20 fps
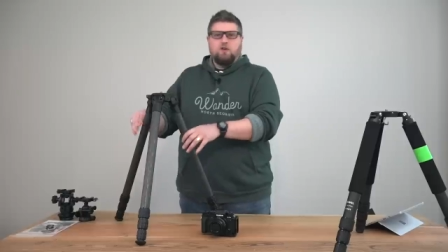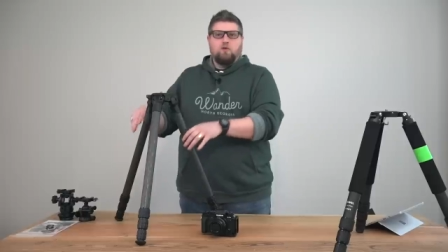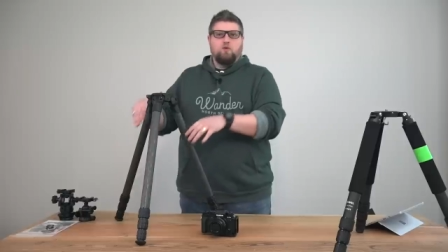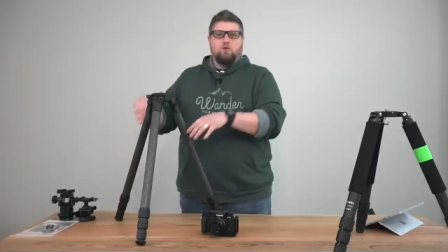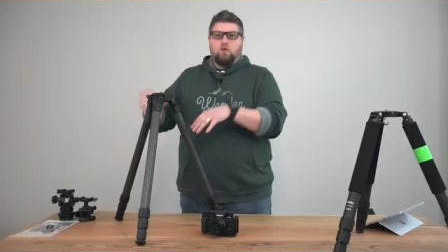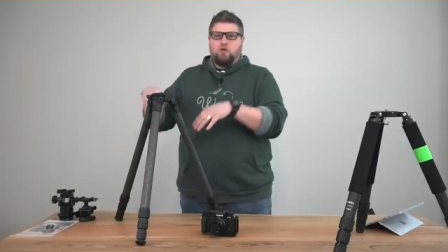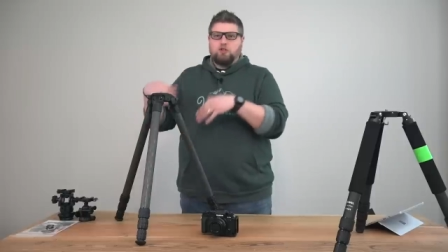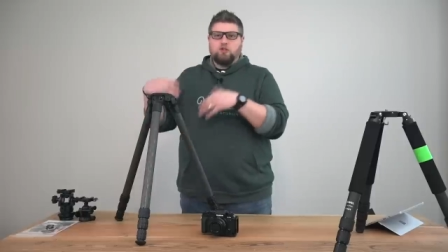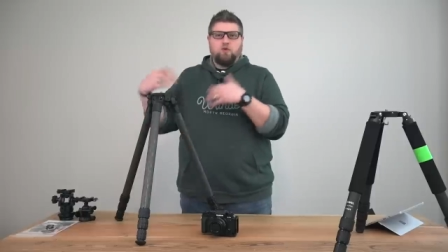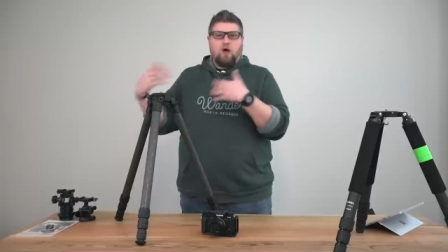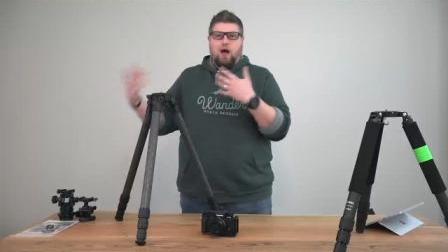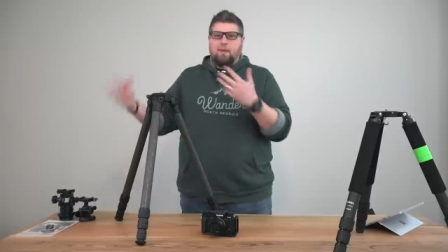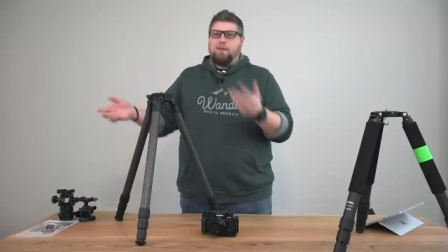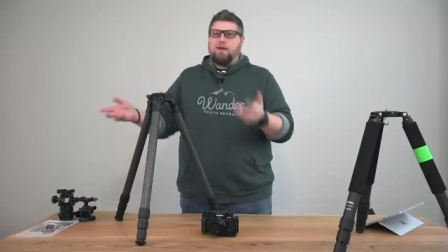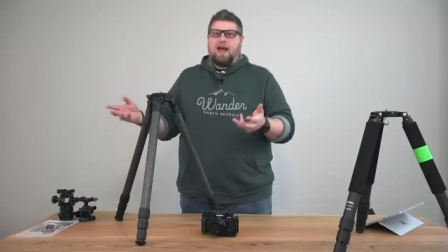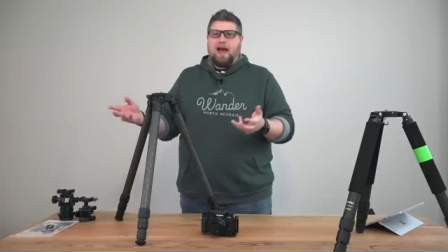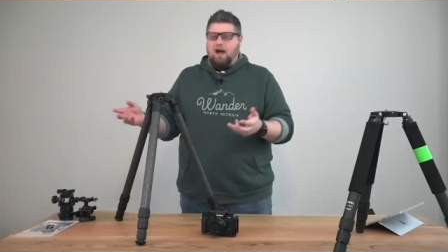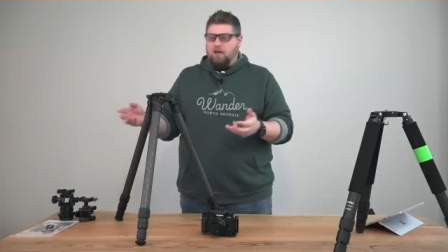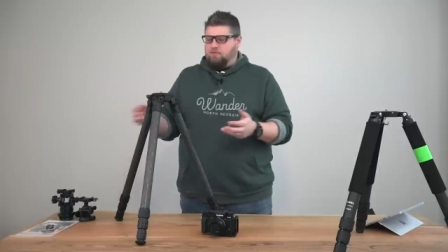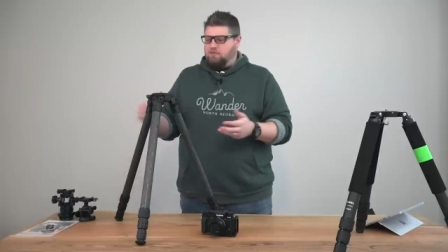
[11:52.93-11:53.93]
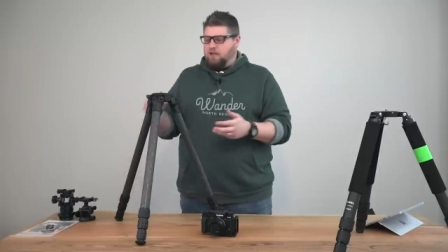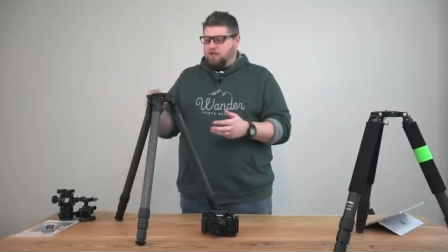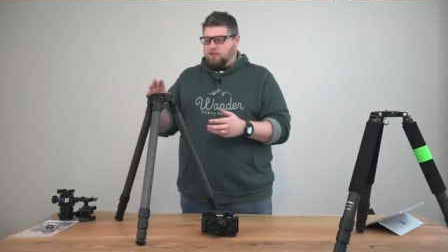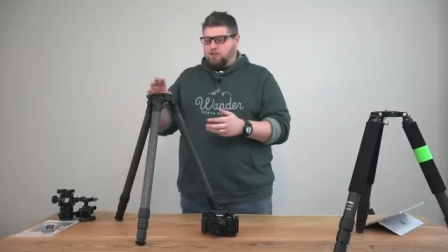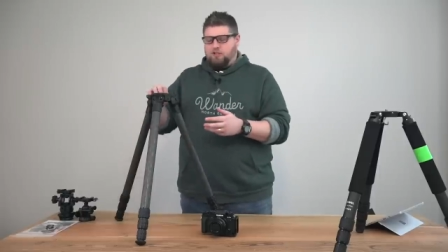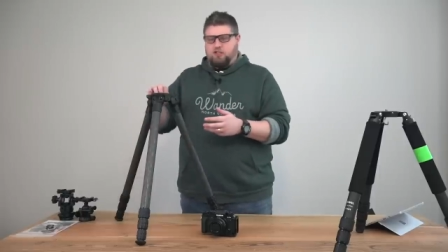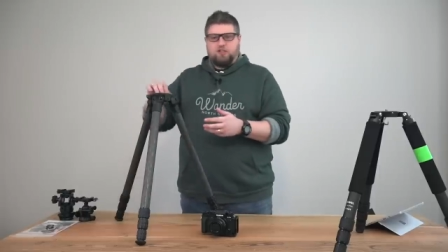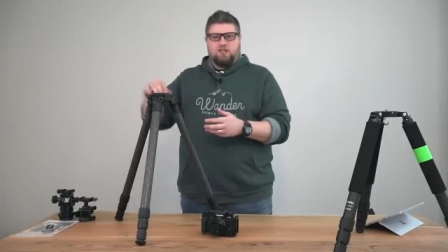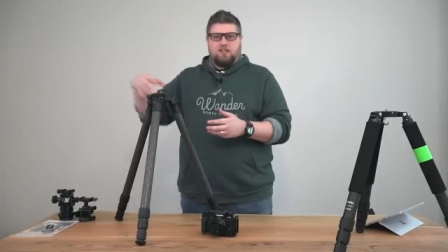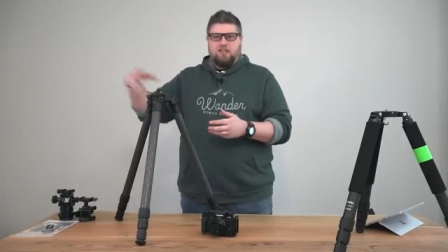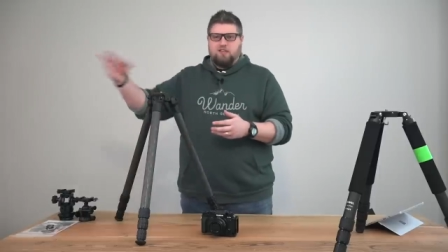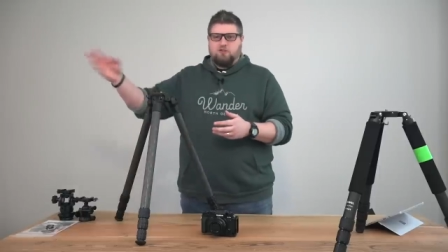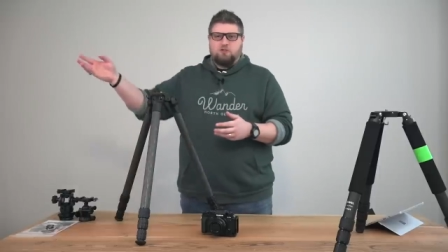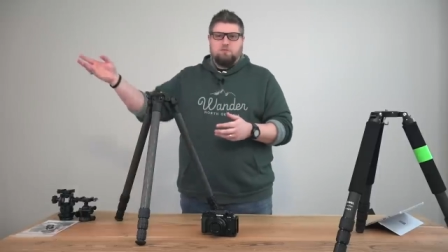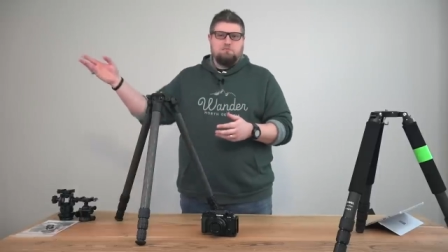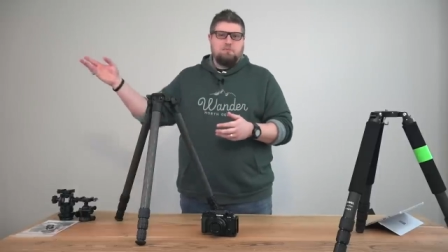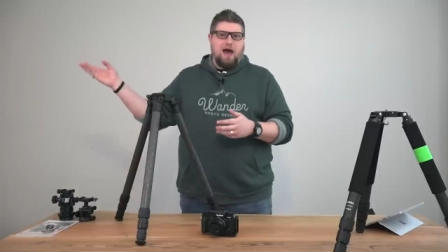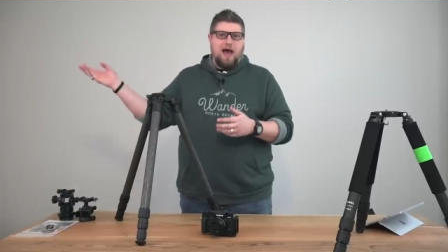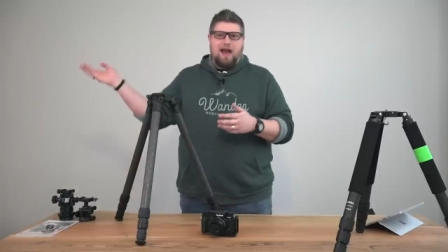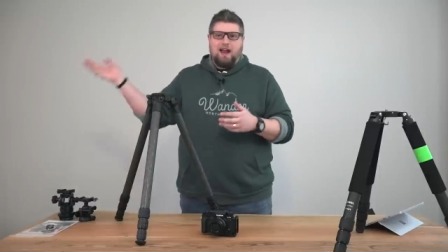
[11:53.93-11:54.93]
we'll swap it out and just send this
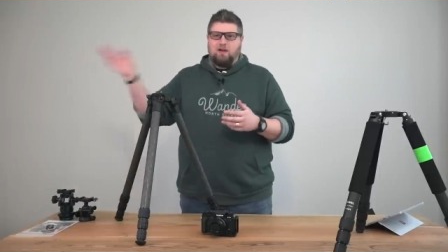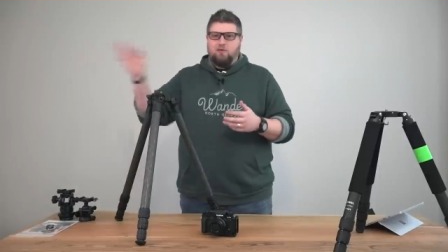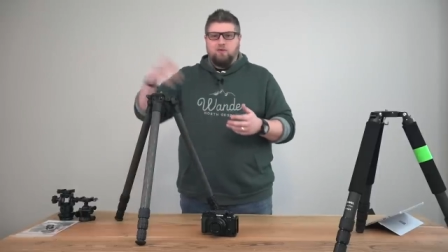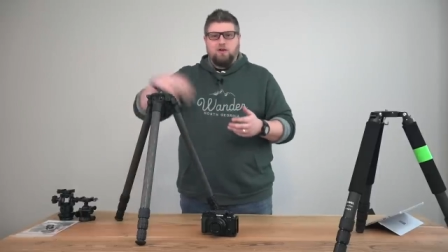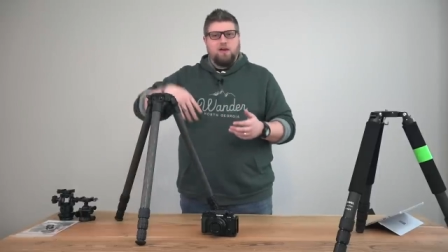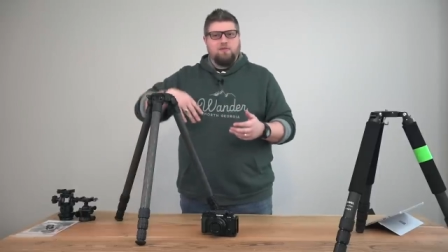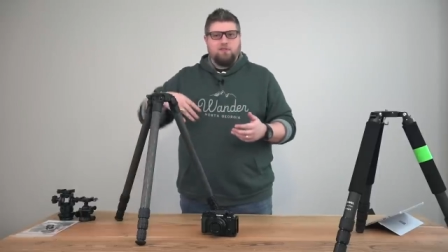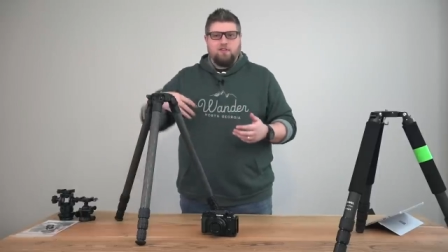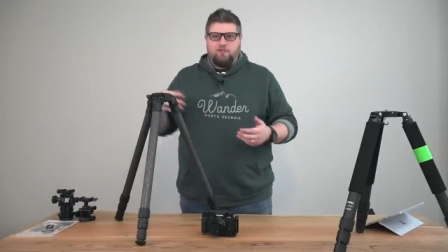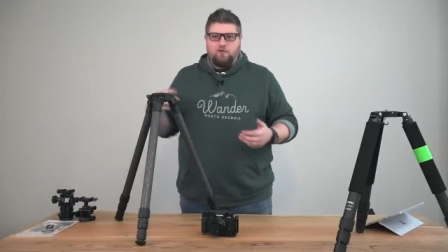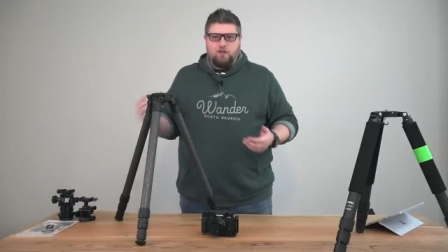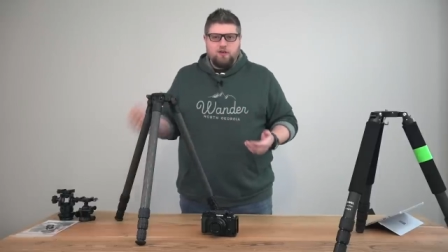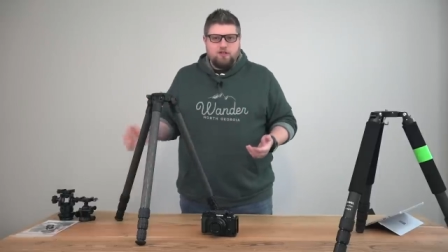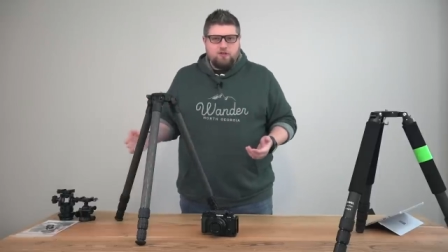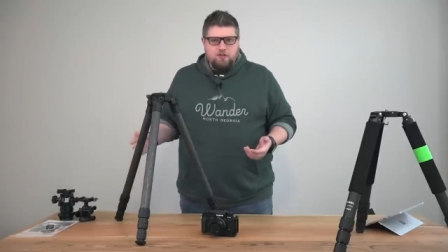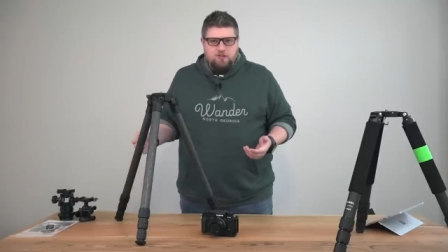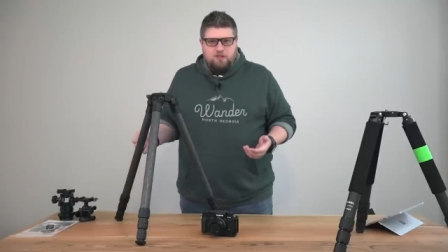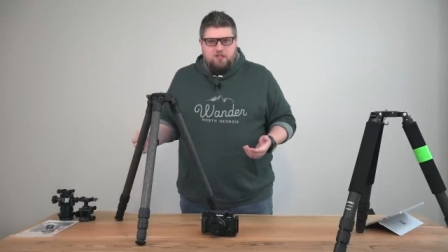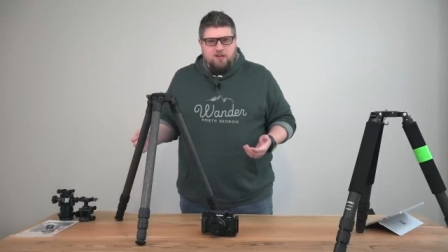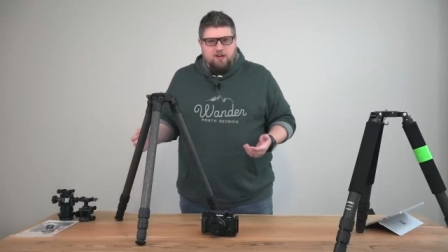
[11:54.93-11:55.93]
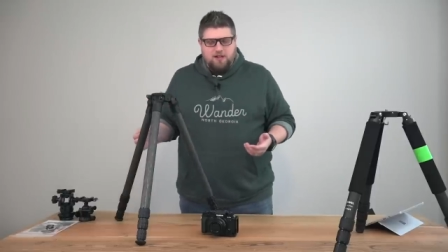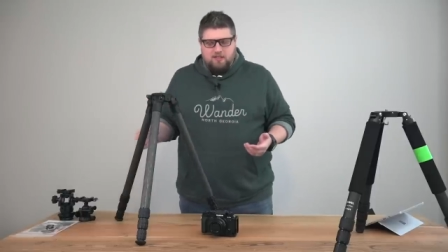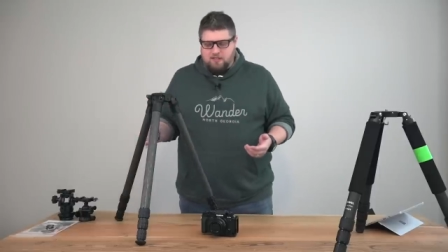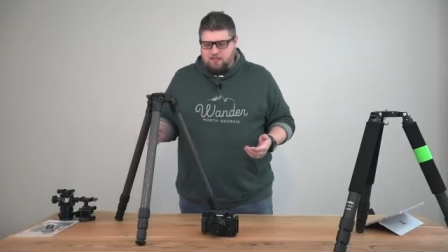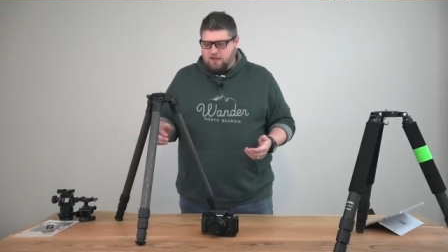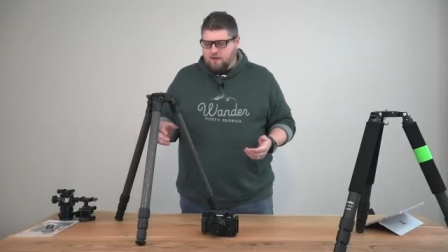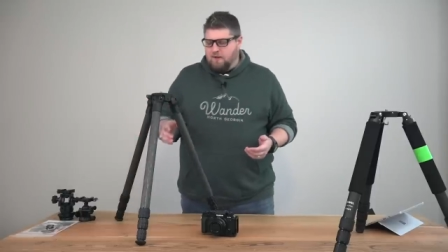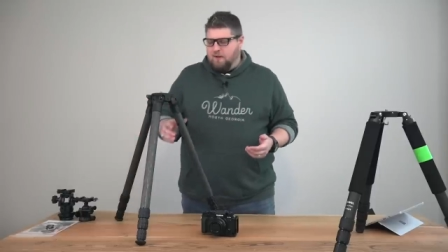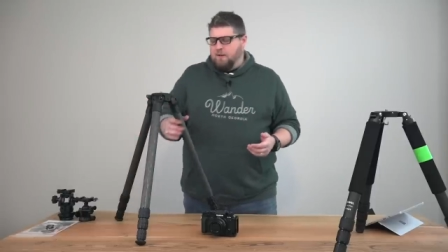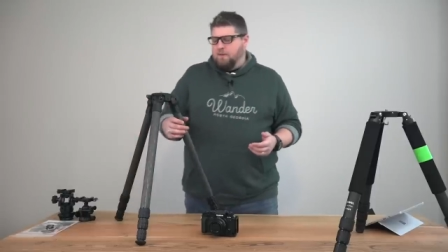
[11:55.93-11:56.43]
one back and we'll give you the 42 series.